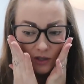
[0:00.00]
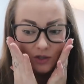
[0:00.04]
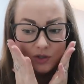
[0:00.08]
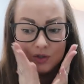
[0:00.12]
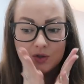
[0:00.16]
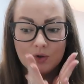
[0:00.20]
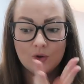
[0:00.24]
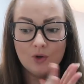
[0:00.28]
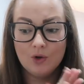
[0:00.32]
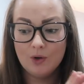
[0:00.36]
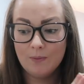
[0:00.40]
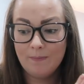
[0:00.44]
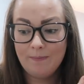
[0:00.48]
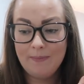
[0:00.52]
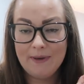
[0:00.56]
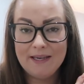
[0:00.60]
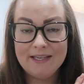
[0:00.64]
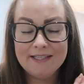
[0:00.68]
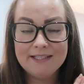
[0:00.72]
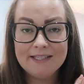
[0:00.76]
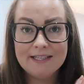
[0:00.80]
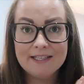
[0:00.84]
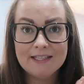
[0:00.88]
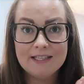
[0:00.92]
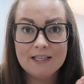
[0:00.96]
So
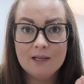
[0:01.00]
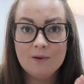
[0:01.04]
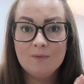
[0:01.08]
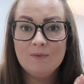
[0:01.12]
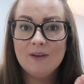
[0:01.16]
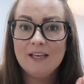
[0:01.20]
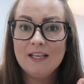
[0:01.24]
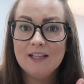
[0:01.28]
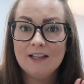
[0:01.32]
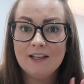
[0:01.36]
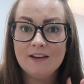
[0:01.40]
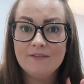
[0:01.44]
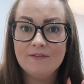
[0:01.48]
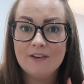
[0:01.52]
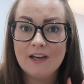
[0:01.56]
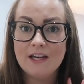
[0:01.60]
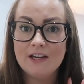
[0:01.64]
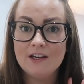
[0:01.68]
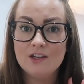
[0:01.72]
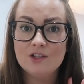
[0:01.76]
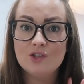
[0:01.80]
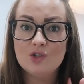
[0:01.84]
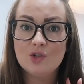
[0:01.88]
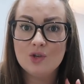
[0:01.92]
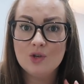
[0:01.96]
basically we live
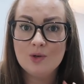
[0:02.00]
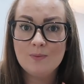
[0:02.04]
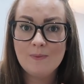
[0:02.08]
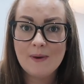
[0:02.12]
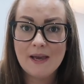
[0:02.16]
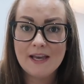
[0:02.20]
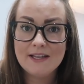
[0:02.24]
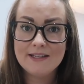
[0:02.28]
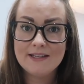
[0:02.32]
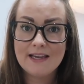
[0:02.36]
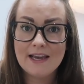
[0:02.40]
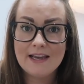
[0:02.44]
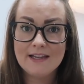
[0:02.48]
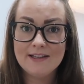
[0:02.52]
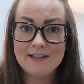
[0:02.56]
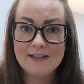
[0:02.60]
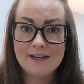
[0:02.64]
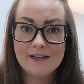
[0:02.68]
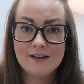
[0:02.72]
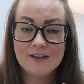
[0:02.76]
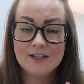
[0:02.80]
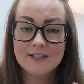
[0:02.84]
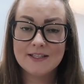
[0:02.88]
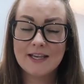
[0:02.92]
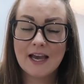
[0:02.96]
in a 2-bed end
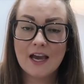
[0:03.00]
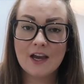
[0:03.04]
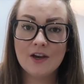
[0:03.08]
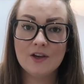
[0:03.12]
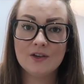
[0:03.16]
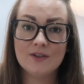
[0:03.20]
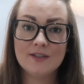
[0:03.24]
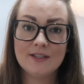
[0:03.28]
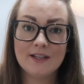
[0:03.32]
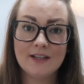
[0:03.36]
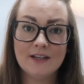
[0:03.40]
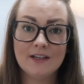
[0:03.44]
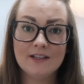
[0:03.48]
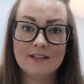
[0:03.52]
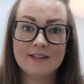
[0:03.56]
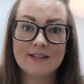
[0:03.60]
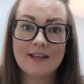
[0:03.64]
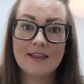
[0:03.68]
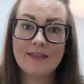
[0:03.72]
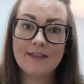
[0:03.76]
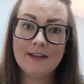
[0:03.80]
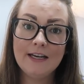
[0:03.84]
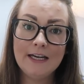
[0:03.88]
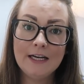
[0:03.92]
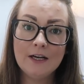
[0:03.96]
terrace house. There
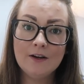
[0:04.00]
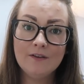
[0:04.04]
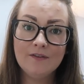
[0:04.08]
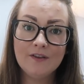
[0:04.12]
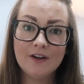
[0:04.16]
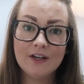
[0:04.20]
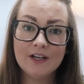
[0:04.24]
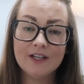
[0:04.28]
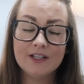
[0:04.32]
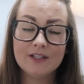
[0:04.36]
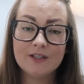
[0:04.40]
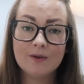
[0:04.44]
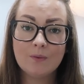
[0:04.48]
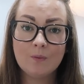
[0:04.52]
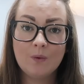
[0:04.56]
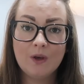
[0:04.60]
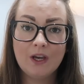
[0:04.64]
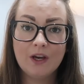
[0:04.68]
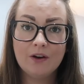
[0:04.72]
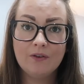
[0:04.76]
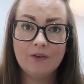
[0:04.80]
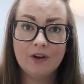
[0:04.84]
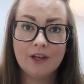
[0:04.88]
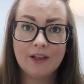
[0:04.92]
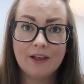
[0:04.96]
is 3 of us.
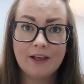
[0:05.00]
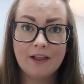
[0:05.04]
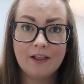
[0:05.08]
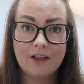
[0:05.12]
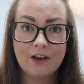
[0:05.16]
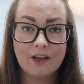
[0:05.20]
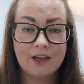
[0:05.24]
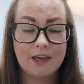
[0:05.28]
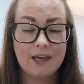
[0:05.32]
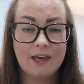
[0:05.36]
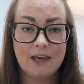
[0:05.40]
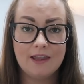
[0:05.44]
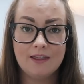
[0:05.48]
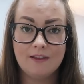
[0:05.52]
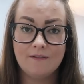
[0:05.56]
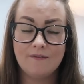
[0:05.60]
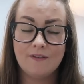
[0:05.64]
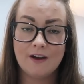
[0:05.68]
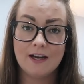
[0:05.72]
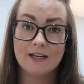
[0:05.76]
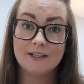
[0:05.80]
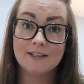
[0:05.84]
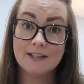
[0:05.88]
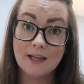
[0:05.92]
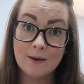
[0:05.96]
We are really lucky in the
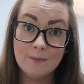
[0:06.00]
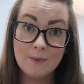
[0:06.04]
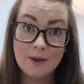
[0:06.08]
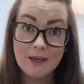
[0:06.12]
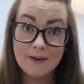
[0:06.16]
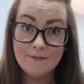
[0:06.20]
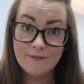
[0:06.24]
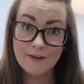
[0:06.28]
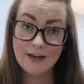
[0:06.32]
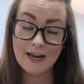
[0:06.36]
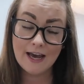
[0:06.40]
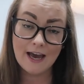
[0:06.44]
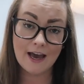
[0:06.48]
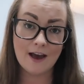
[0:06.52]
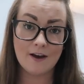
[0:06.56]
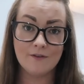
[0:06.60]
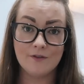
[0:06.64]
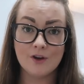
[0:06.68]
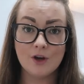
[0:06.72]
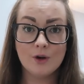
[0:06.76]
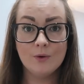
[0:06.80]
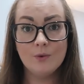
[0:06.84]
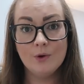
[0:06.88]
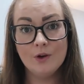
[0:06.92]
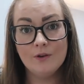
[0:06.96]
fact that we even
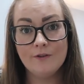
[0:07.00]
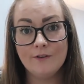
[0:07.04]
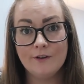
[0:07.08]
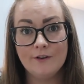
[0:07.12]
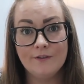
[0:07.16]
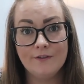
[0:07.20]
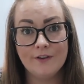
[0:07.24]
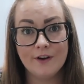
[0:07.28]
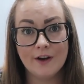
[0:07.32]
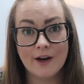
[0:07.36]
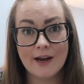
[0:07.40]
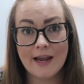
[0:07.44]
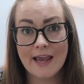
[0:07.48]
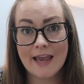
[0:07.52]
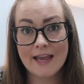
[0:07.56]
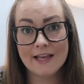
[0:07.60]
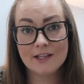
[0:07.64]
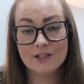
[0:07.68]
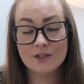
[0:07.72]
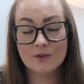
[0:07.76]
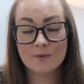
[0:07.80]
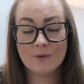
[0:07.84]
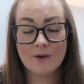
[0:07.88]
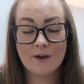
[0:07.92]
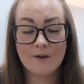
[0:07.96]
have a roof over our
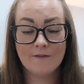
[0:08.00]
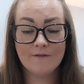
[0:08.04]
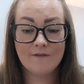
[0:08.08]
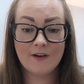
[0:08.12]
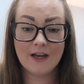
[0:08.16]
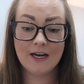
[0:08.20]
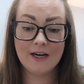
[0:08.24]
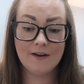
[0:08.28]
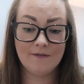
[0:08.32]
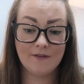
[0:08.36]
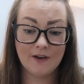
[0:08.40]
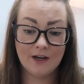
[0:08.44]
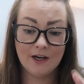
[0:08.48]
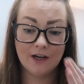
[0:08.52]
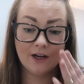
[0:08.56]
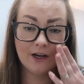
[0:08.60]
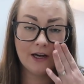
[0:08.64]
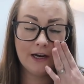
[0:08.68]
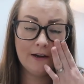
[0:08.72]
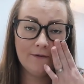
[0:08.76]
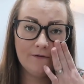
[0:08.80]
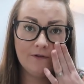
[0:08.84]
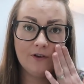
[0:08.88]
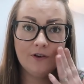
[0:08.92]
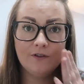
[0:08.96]
head, so we are very, very
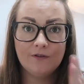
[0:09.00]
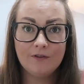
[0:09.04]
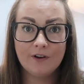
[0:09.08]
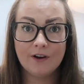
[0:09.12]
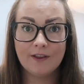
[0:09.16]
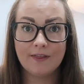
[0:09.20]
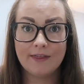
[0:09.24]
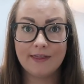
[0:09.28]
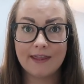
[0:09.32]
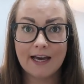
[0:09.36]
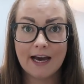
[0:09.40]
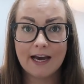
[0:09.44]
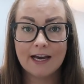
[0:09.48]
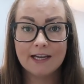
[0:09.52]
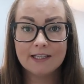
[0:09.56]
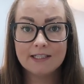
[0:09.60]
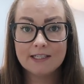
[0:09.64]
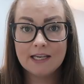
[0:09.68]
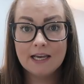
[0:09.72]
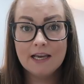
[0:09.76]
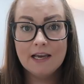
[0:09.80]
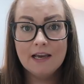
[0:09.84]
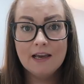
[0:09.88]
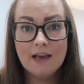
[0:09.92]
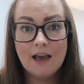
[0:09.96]
grateful for
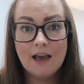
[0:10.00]
that.